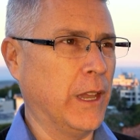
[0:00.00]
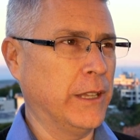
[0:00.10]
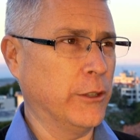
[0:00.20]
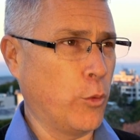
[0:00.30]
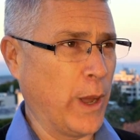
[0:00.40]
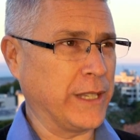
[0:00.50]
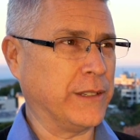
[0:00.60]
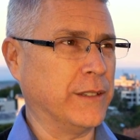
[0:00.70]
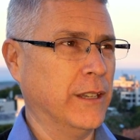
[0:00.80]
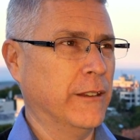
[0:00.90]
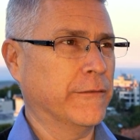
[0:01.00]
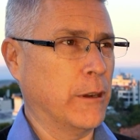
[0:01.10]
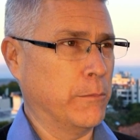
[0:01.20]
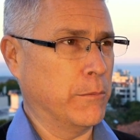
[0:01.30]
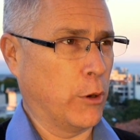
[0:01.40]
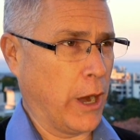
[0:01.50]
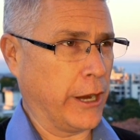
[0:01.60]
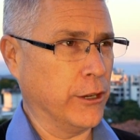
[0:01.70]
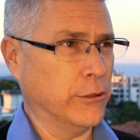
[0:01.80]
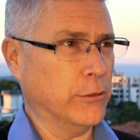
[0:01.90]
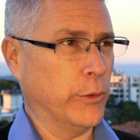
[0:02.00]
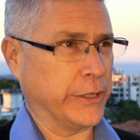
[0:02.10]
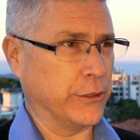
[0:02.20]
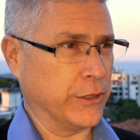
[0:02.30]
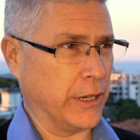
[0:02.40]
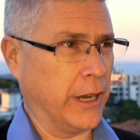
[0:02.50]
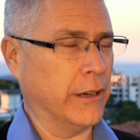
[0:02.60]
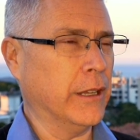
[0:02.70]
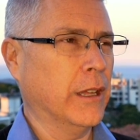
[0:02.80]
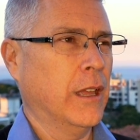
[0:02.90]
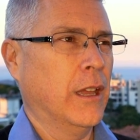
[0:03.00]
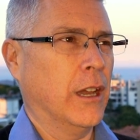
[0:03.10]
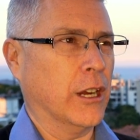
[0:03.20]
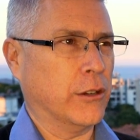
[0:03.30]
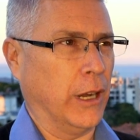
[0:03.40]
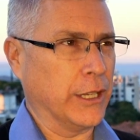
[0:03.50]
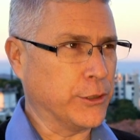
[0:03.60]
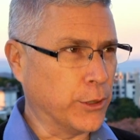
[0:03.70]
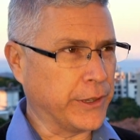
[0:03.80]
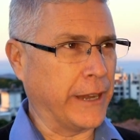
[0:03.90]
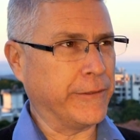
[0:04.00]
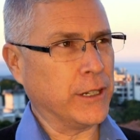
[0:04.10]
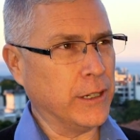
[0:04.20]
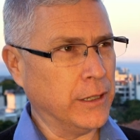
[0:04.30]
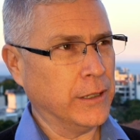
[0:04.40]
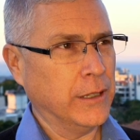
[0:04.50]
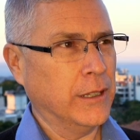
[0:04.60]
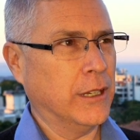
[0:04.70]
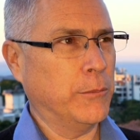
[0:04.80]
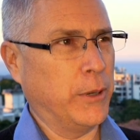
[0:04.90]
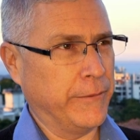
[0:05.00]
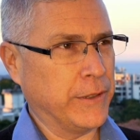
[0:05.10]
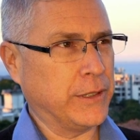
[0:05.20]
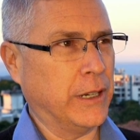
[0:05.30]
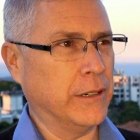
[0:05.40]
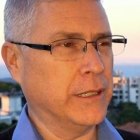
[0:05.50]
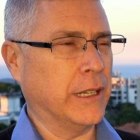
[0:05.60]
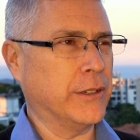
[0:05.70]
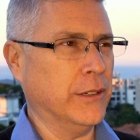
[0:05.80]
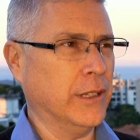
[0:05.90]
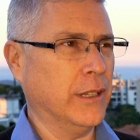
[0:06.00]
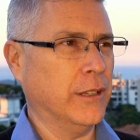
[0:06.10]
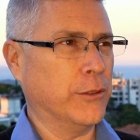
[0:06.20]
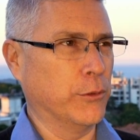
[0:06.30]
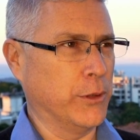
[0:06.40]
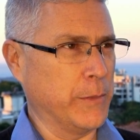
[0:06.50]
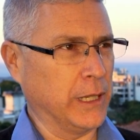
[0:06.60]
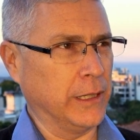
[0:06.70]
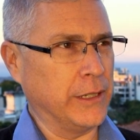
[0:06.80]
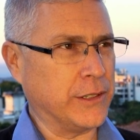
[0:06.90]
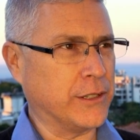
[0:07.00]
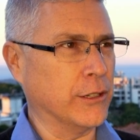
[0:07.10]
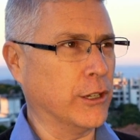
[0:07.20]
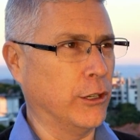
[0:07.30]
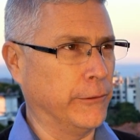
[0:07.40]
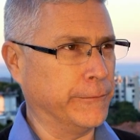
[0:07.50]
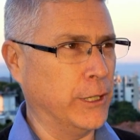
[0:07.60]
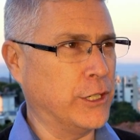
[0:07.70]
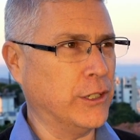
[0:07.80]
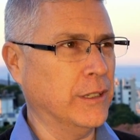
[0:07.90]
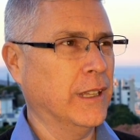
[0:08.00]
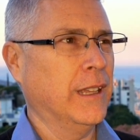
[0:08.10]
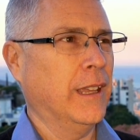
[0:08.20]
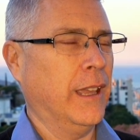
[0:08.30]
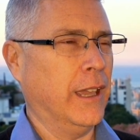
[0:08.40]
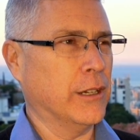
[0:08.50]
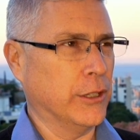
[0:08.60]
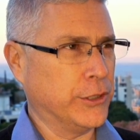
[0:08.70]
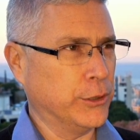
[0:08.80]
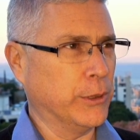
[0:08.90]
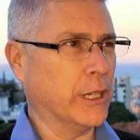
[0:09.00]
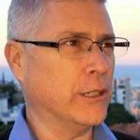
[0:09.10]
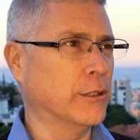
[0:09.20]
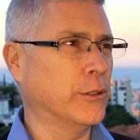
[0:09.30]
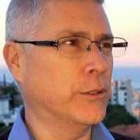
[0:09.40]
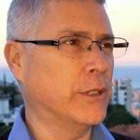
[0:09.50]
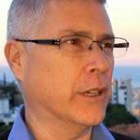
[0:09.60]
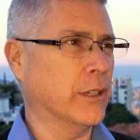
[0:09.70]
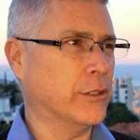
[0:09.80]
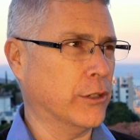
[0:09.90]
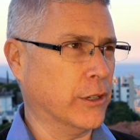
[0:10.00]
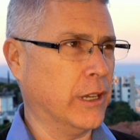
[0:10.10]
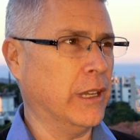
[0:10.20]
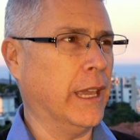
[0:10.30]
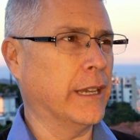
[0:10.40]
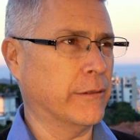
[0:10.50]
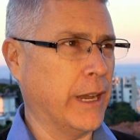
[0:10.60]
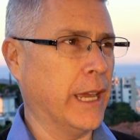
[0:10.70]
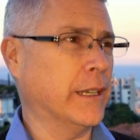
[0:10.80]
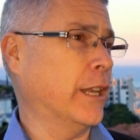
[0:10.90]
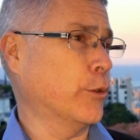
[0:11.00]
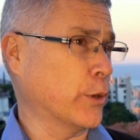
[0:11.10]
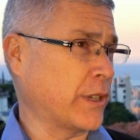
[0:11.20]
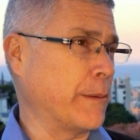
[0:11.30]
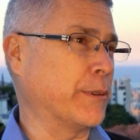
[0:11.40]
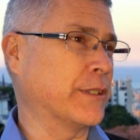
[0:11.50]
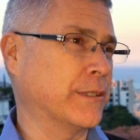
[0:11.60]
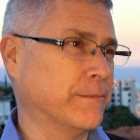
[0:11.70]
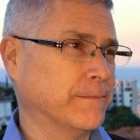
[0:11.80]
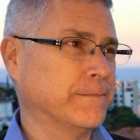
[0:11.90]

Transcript: in the west, from Morocco, Western Sahara, across North Africa, above the Sahara Desert, through the Middle East, the Gulf region, and also include Turkey and Iran and North Cyprus.